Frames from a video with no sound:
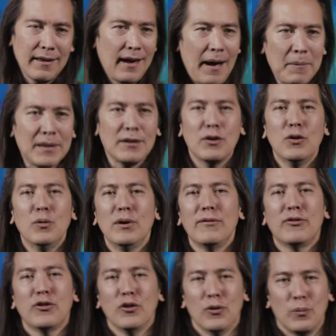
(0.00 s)
I mean, who would have
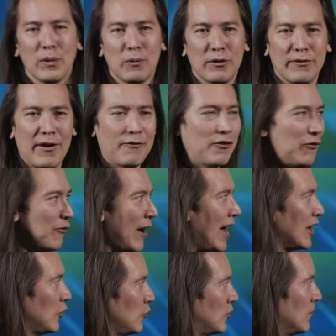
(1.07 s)
thought we would have ever
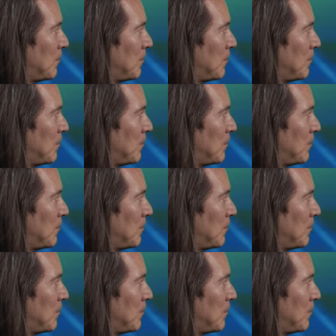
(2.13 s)
valued a